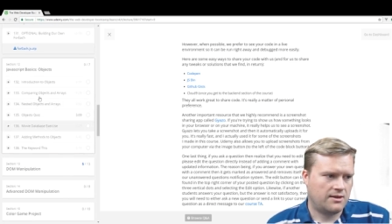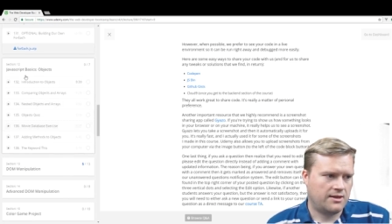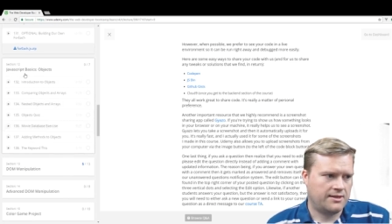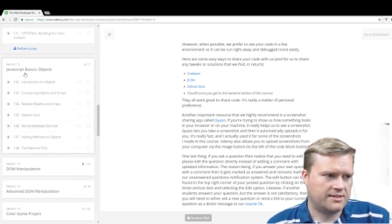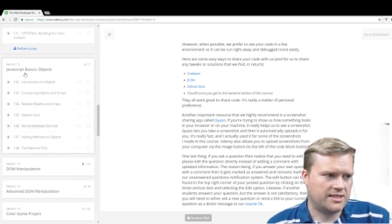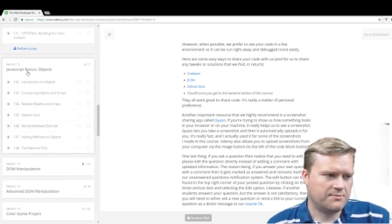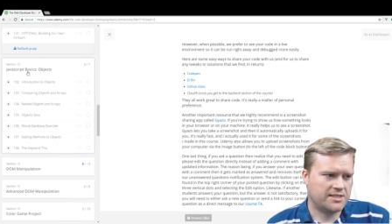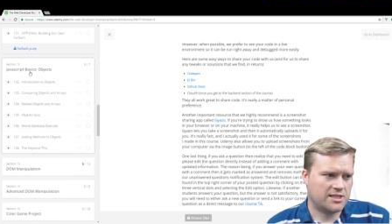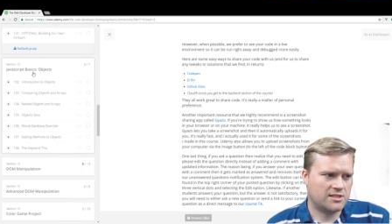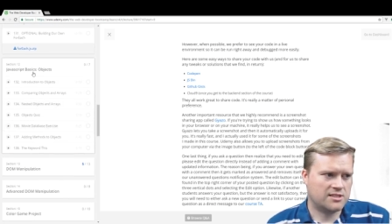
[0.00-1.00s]
And some
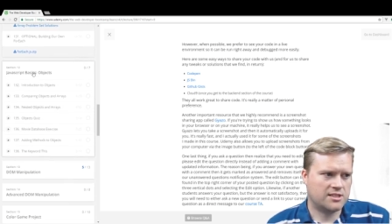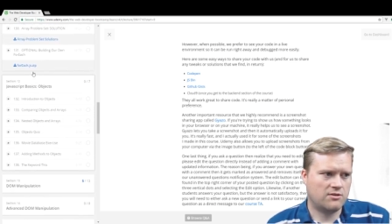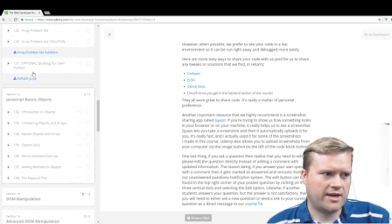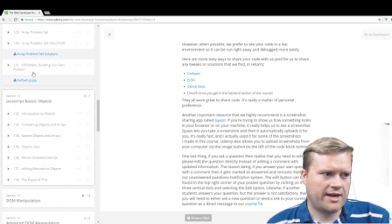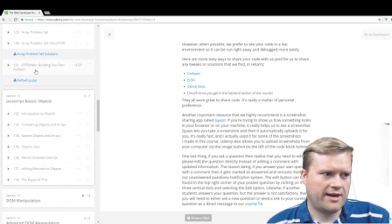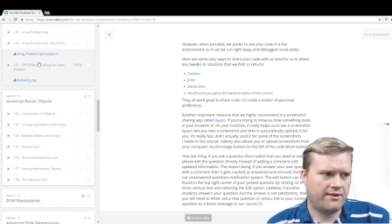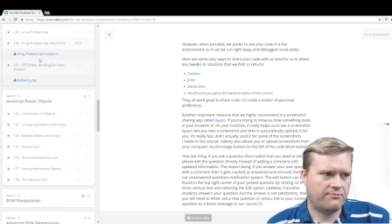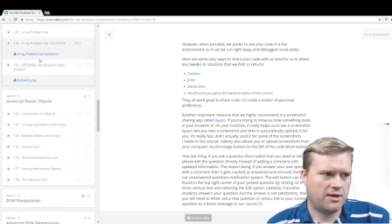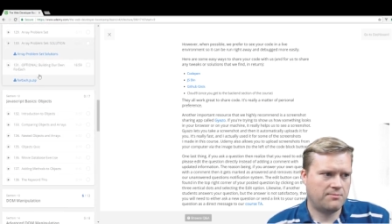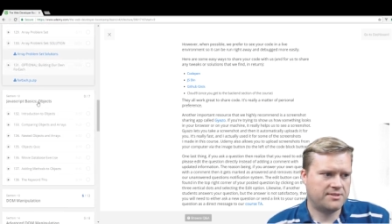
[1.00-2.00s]
sections don't have
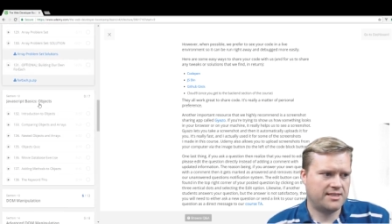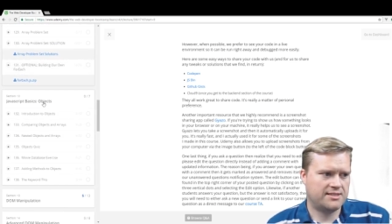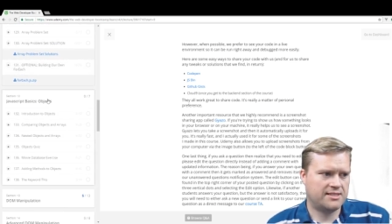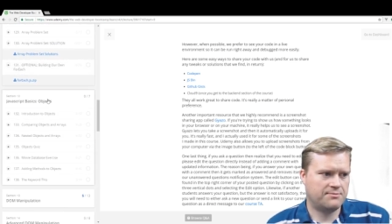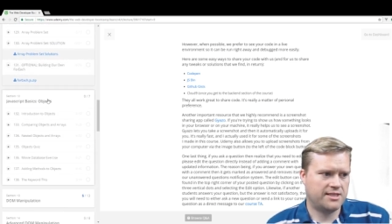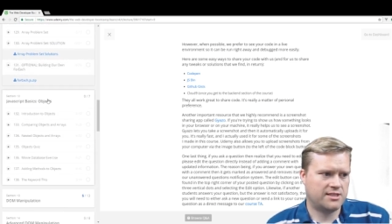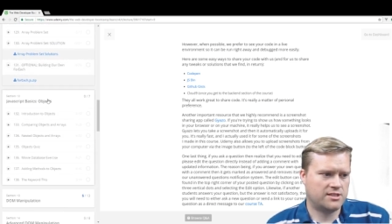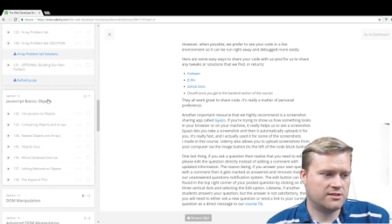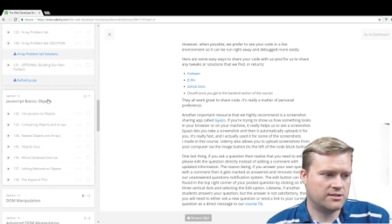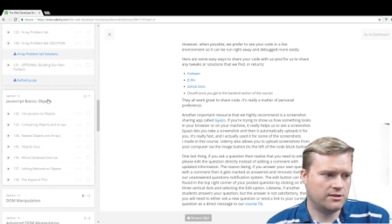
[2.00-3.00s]
problem sets, some
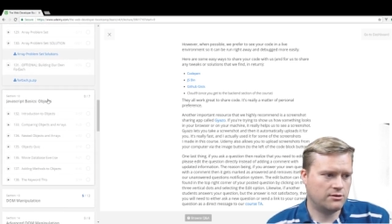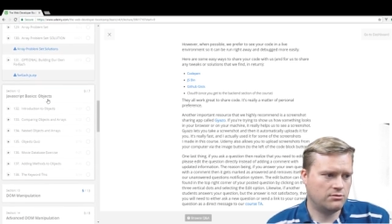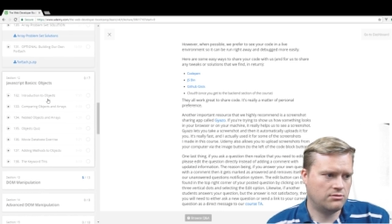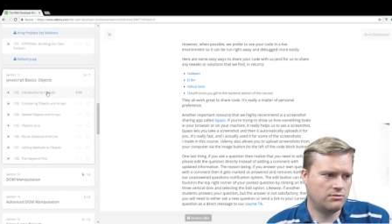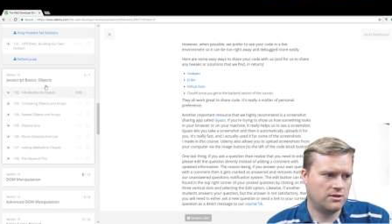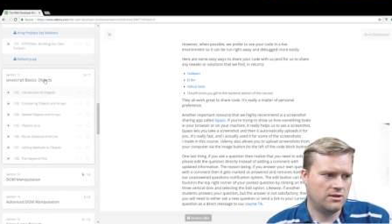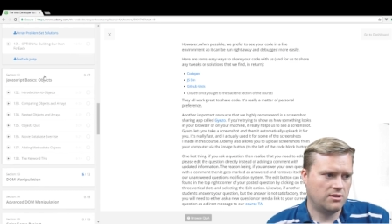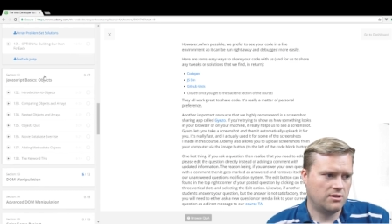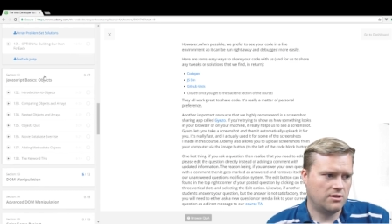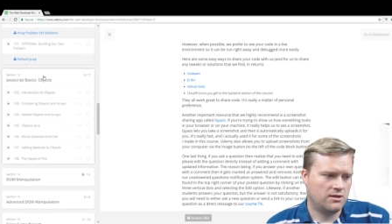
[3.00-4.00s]
sections do.
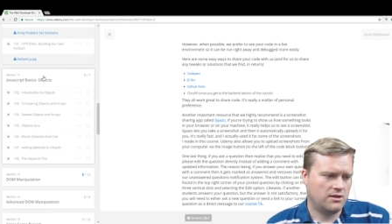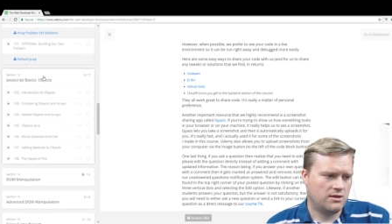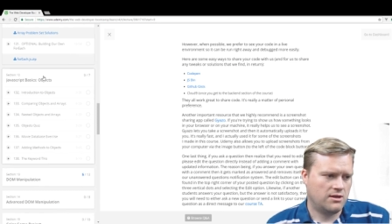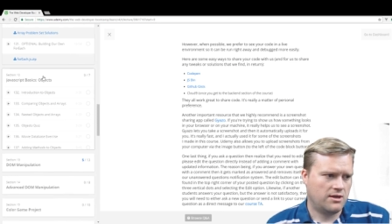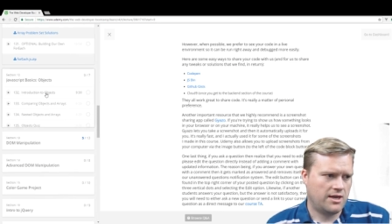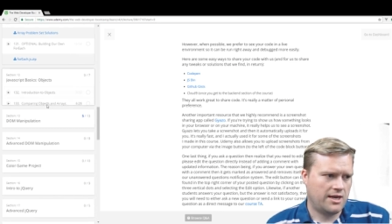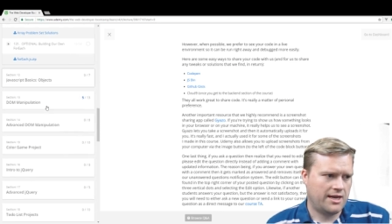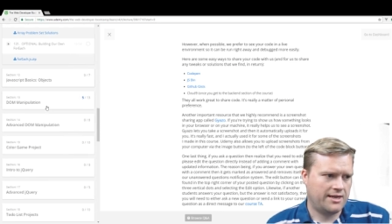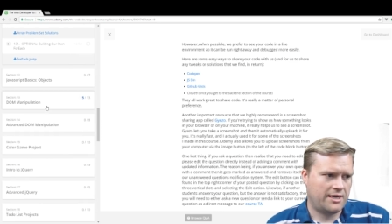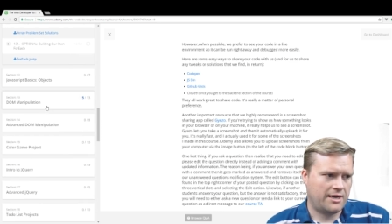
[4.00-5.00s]

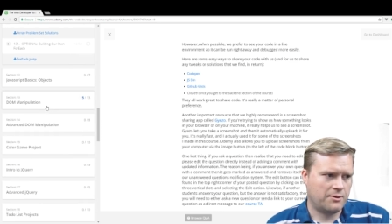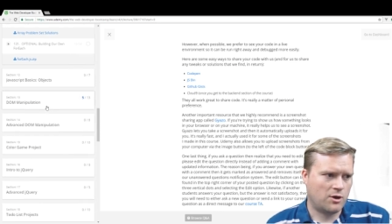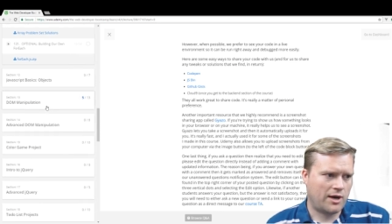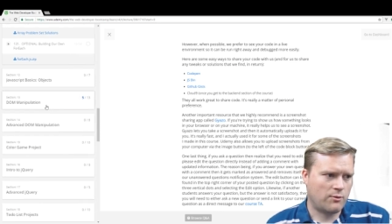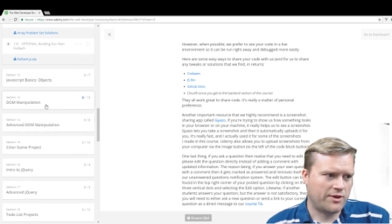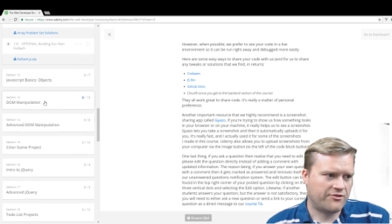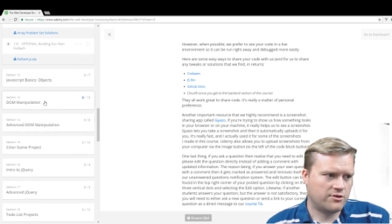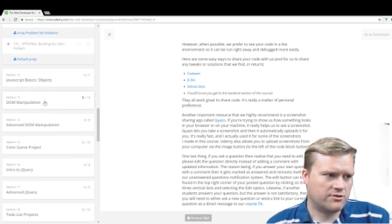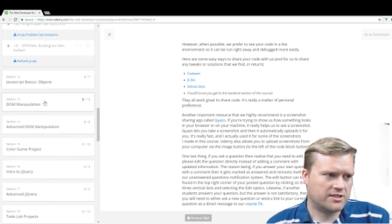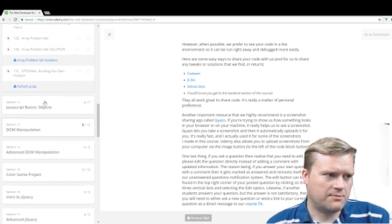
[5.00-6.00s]
And I know I went
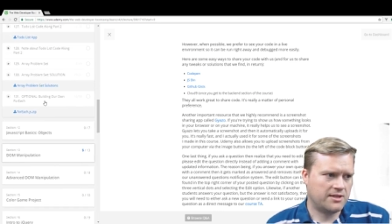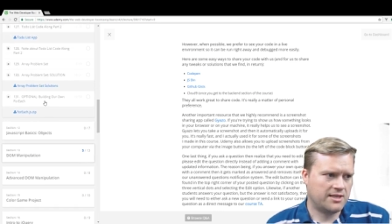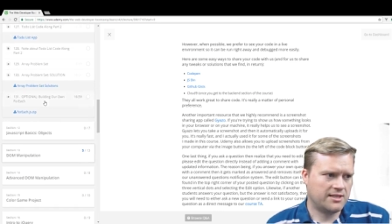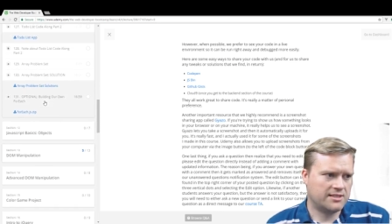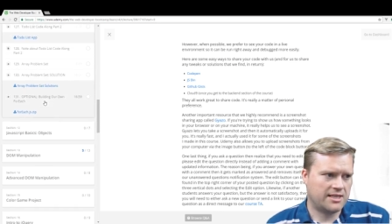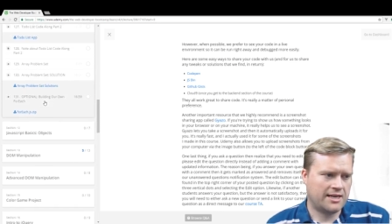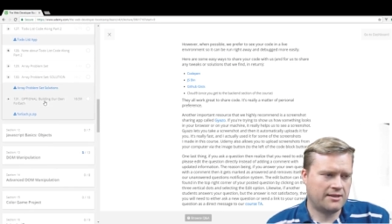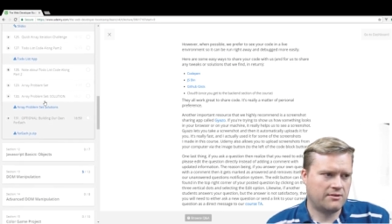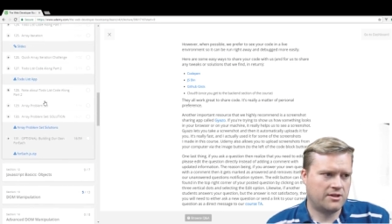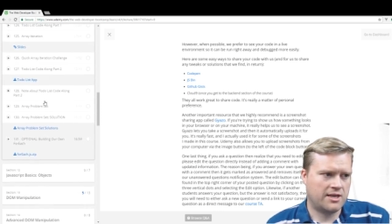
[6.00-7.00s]
through some of these
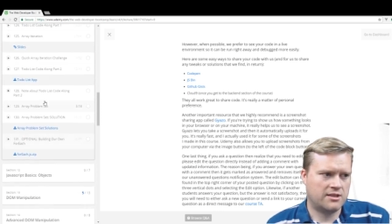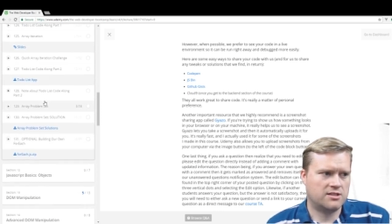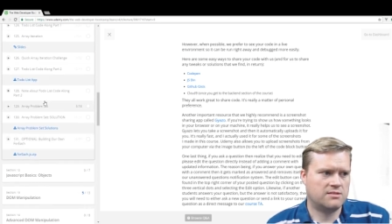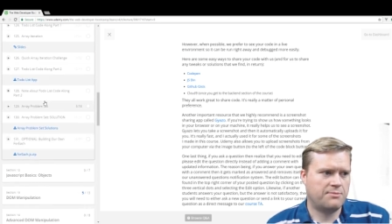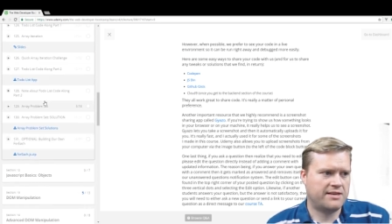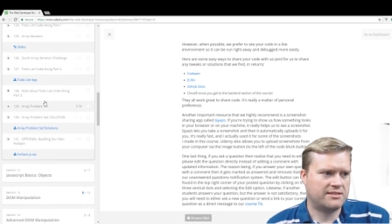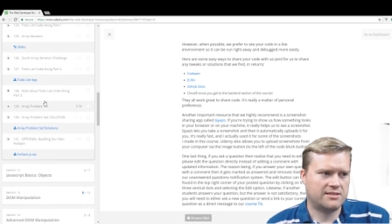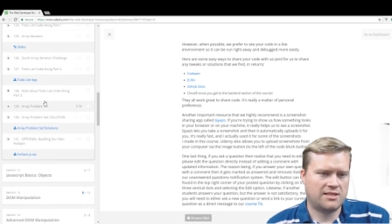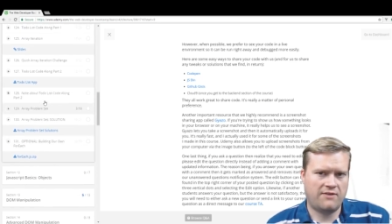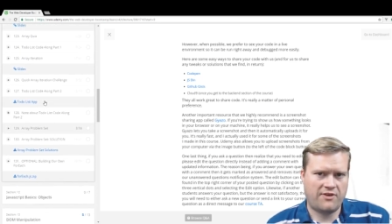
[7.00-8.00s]
and they're just basic
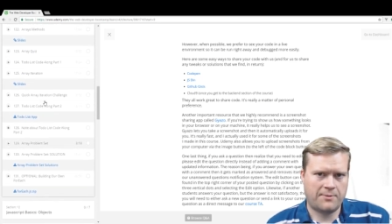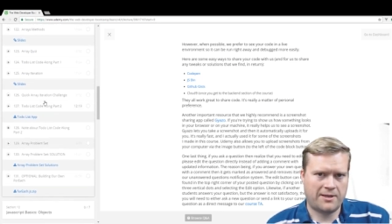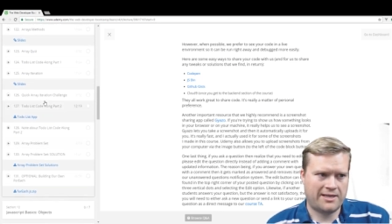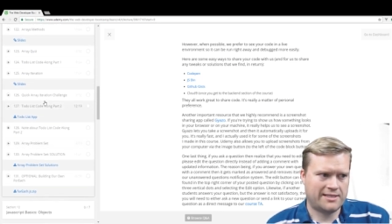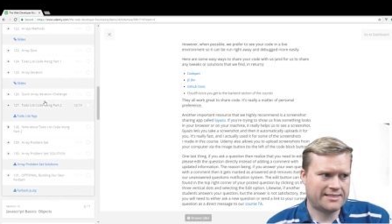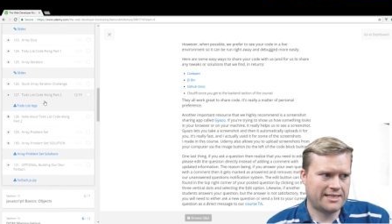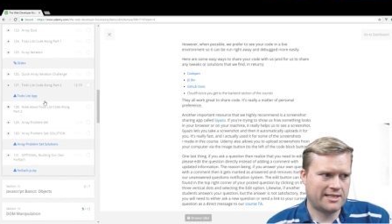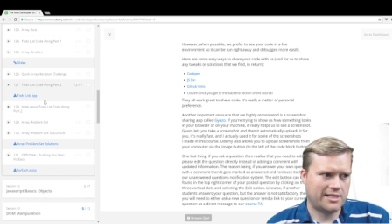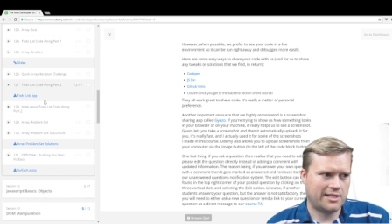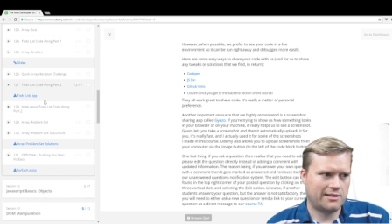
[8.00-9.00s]
stuff. I mean, I didn't see
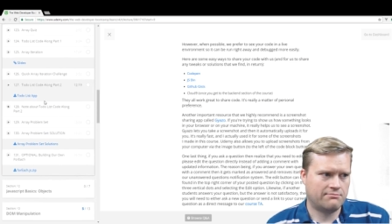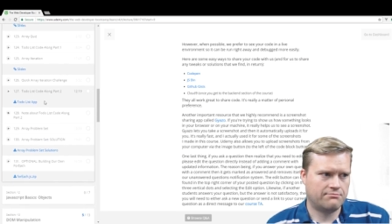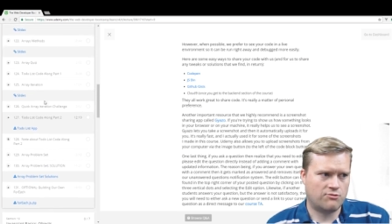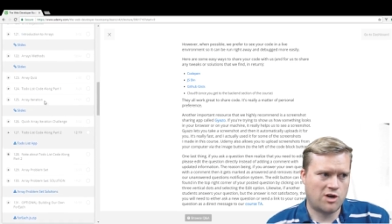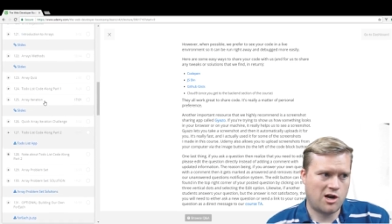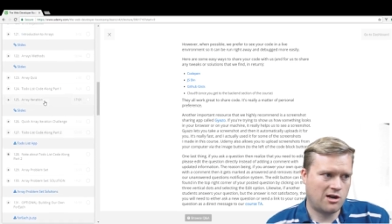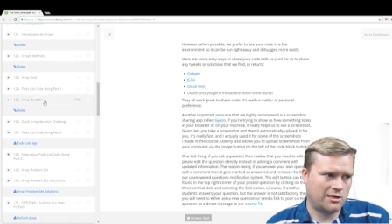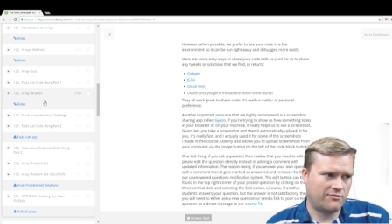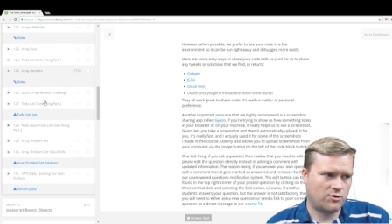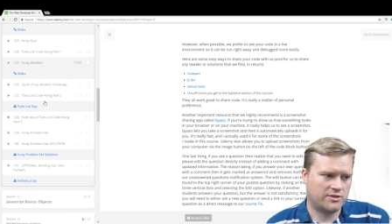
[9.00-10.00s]
anything
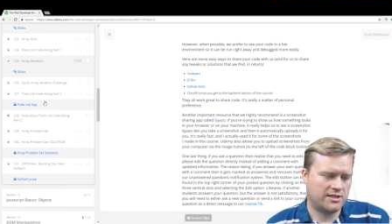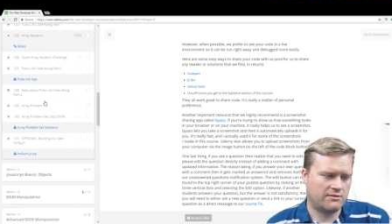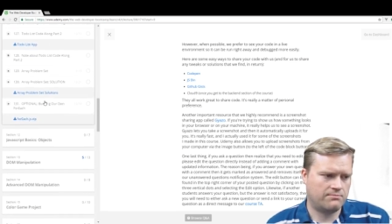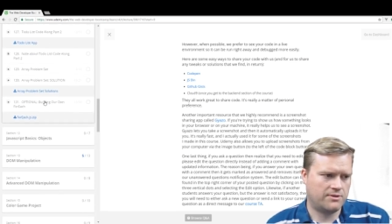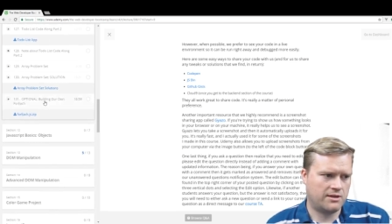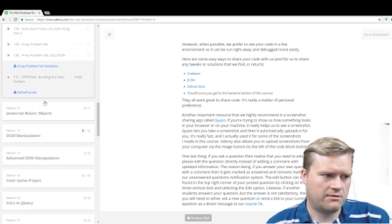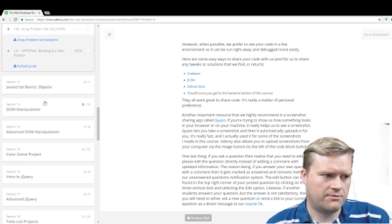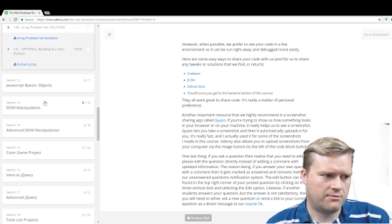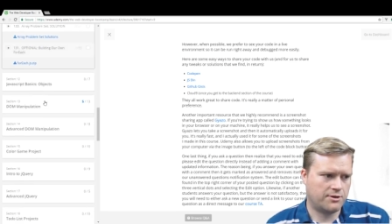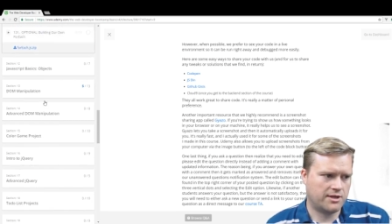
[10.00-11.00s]
wrong. Of course, they're they're
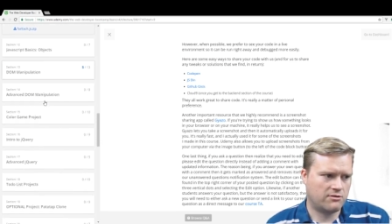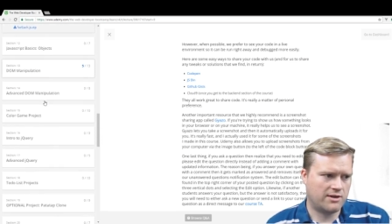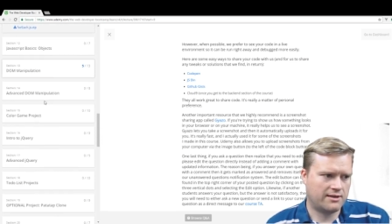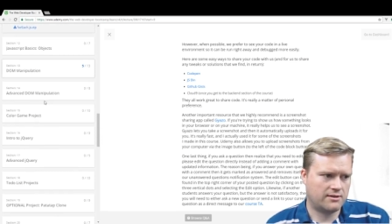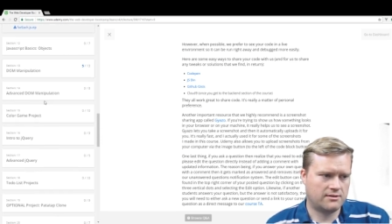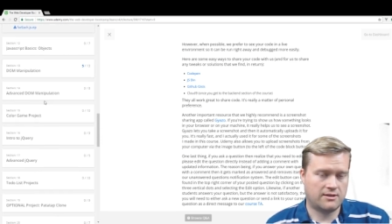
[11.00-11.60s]
they're pretty correct.